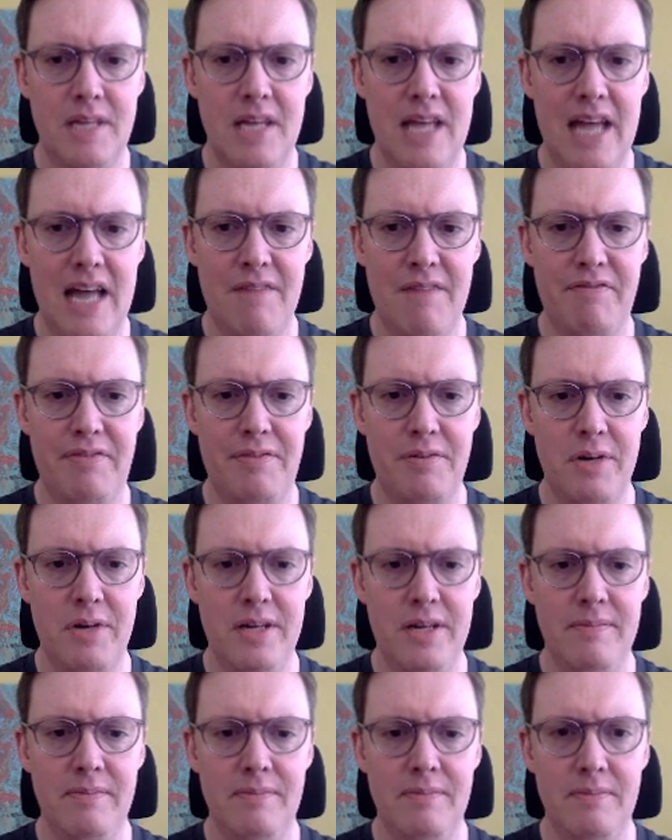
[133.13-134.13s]

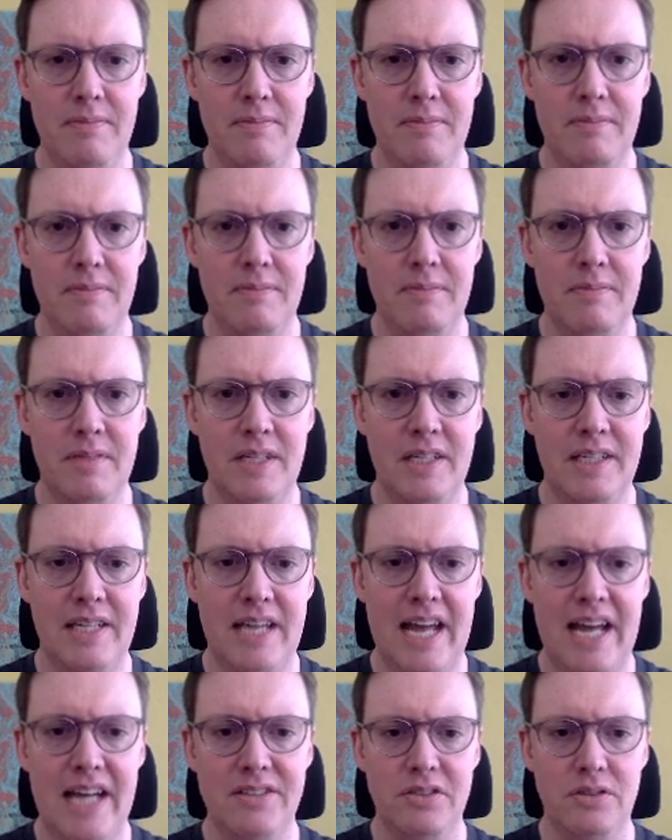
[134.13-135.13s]
f3,
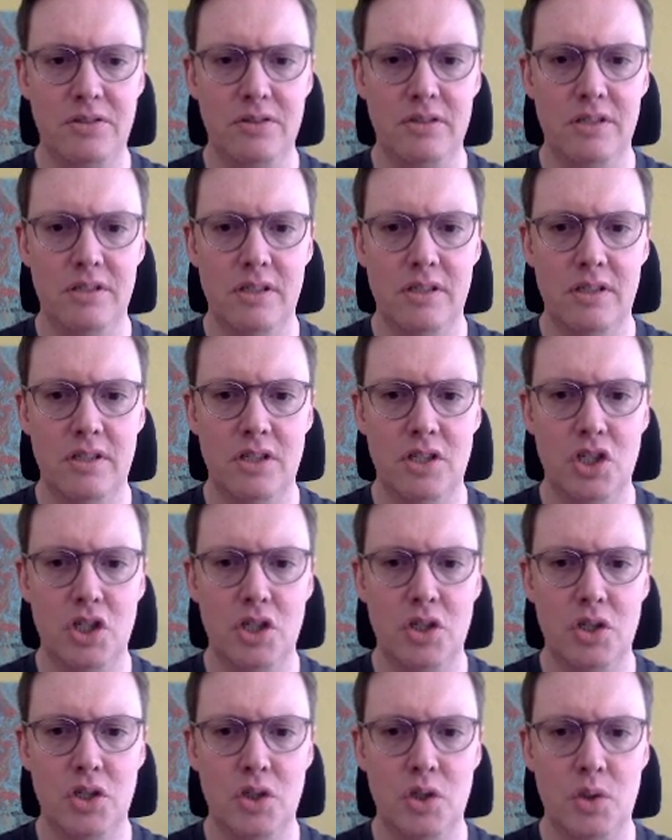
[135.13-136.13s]
castles,
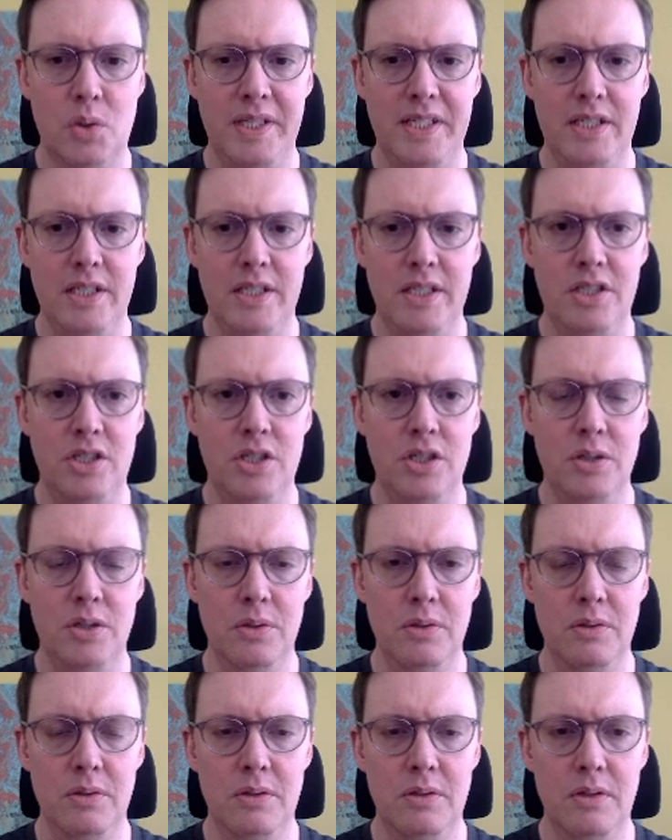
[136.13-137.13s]
queen
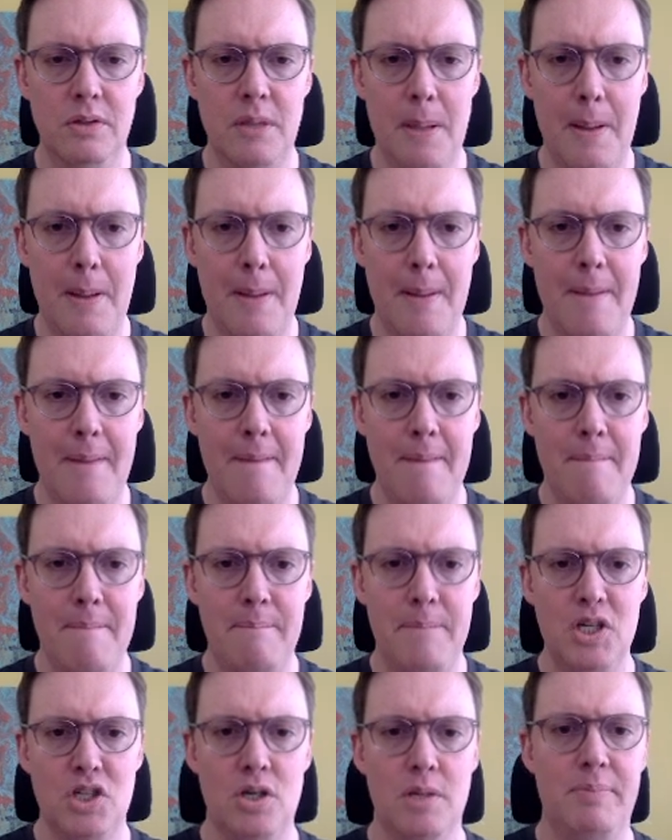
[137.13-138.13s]
d2,
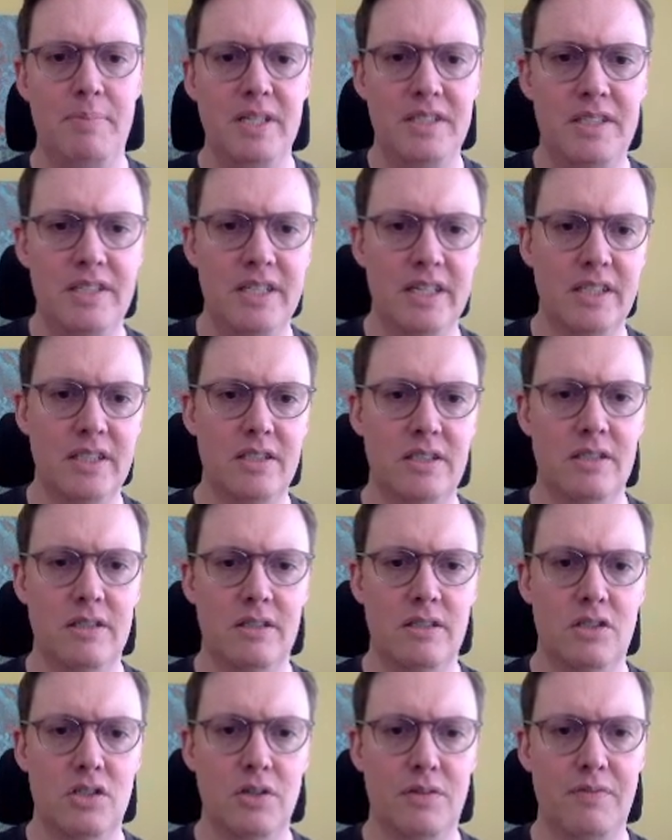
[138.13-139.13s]
bishop e6.
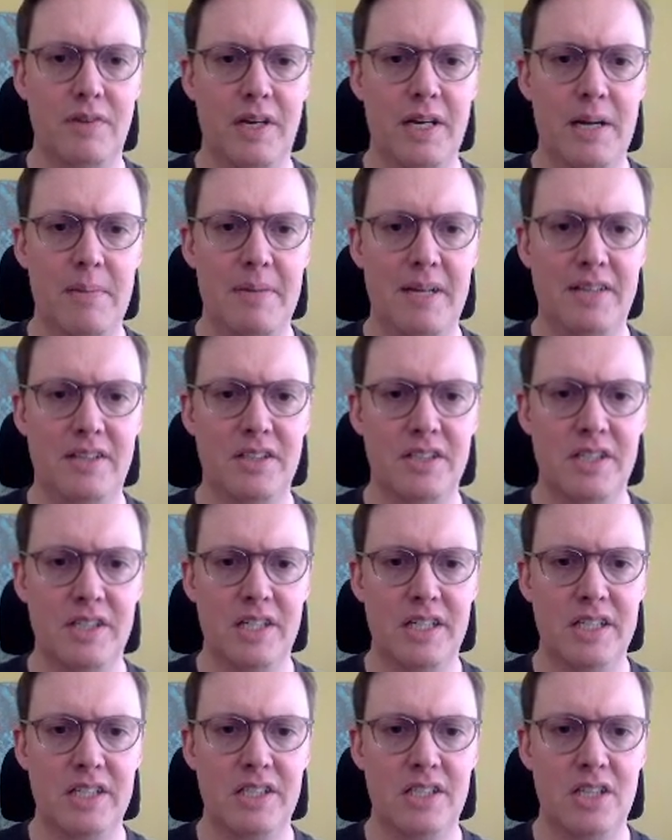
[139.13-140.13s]
Don't forget about this
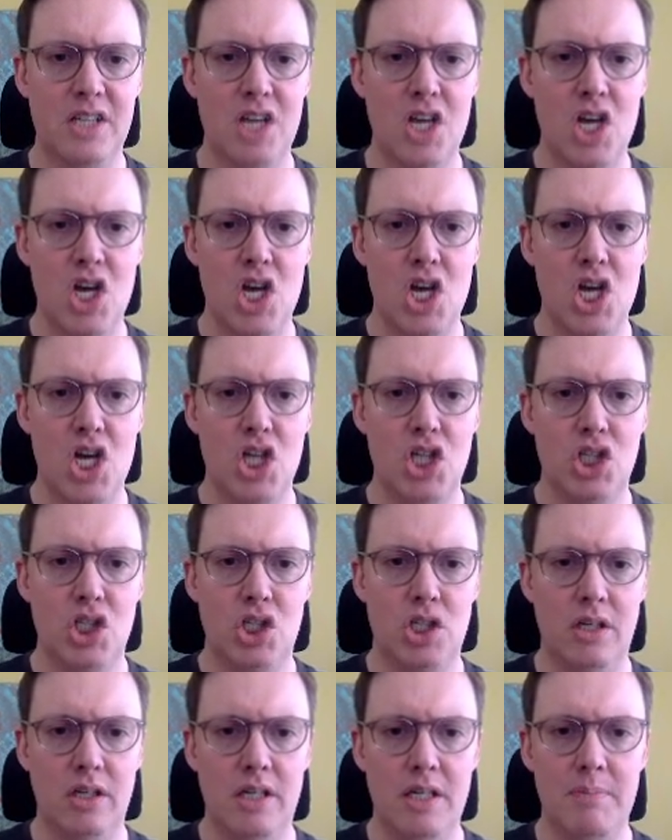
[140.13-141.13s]
nice
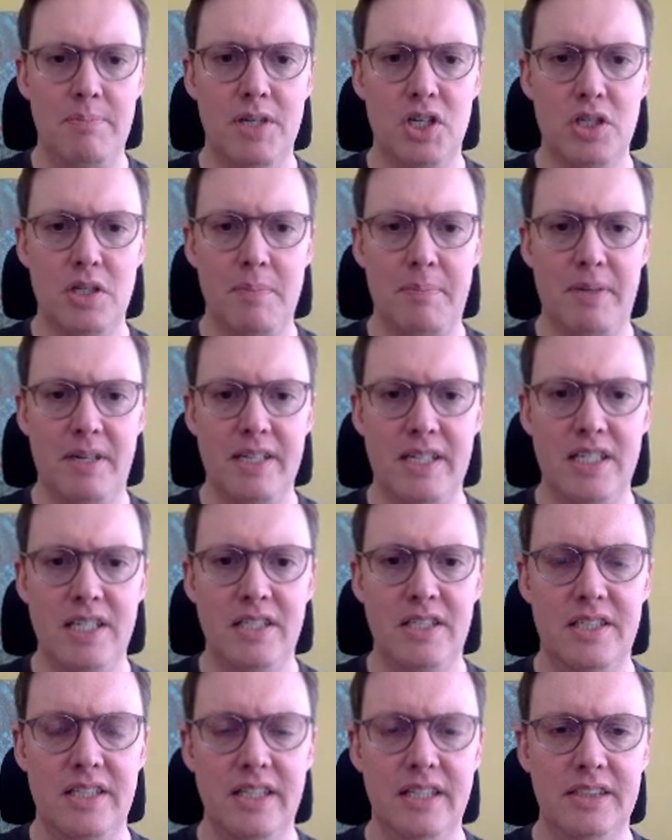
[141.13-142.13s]
chunky bishop on
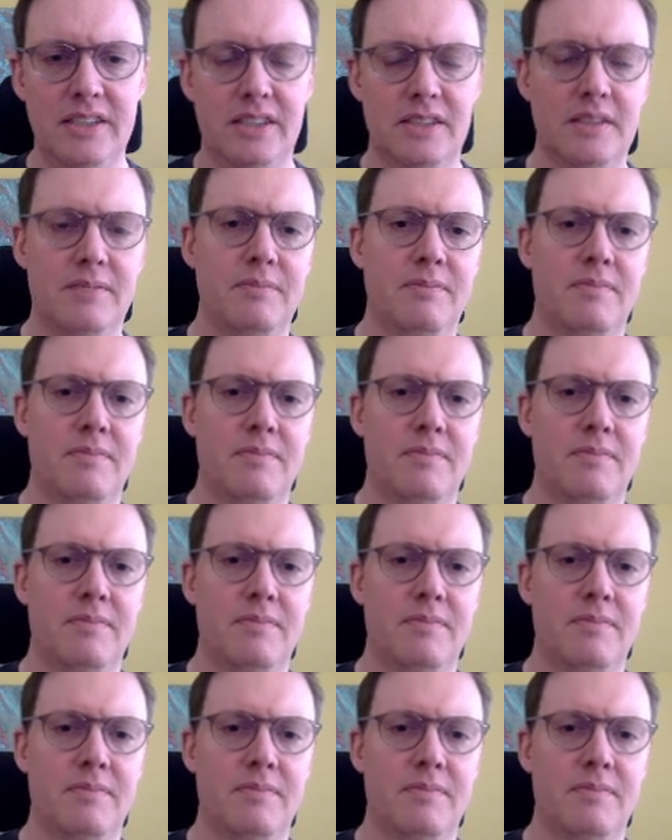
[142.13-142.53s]
e6.